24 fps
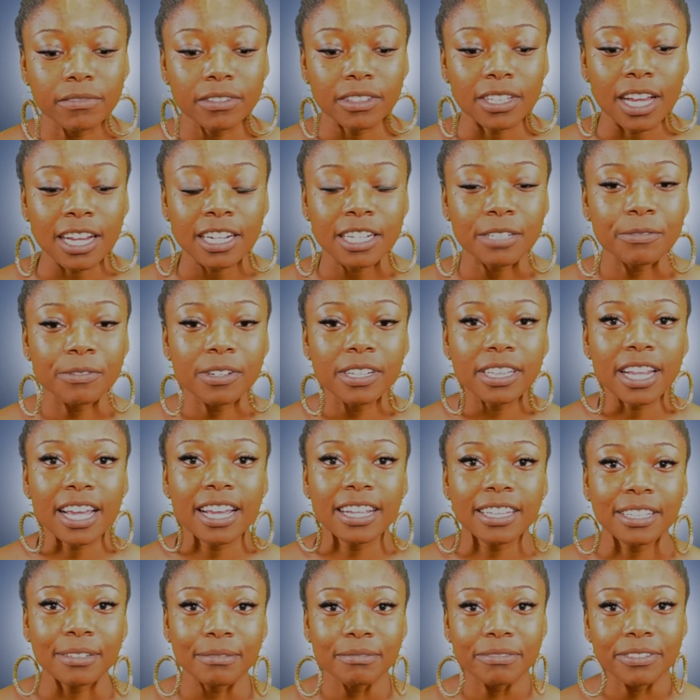I just want to
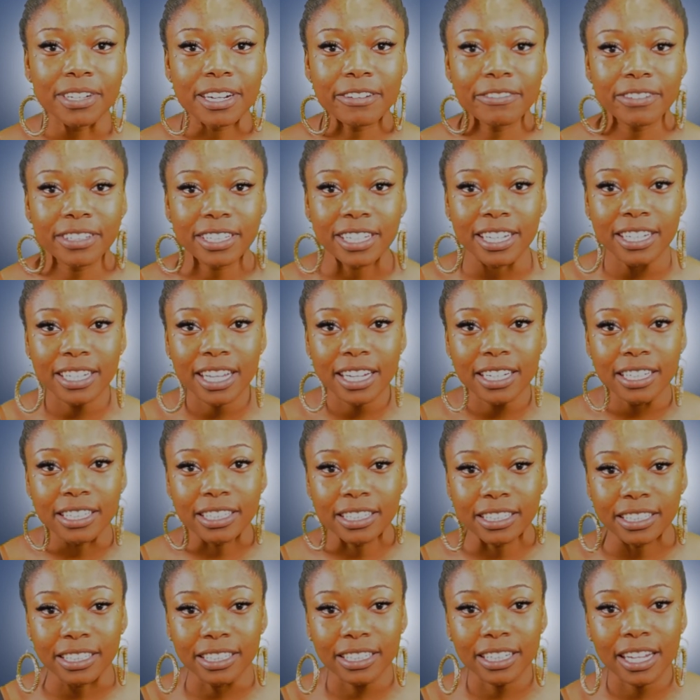thank them for everything they've
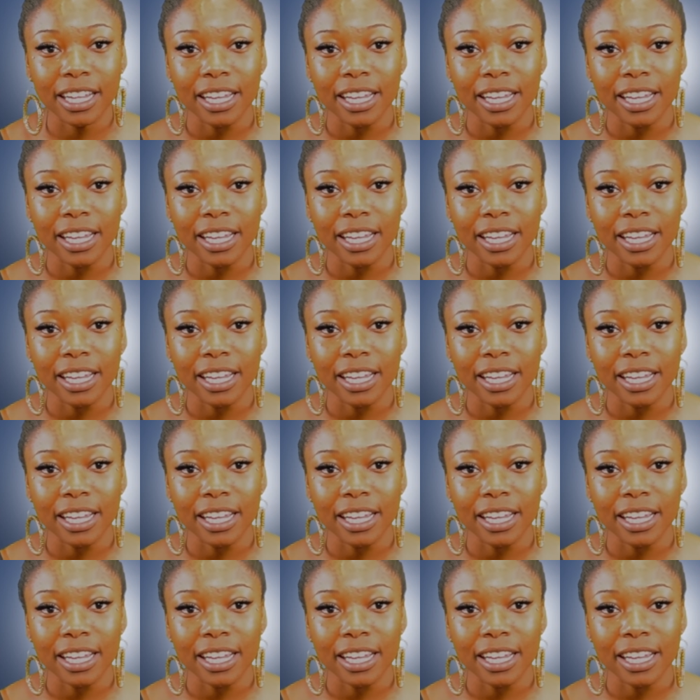done.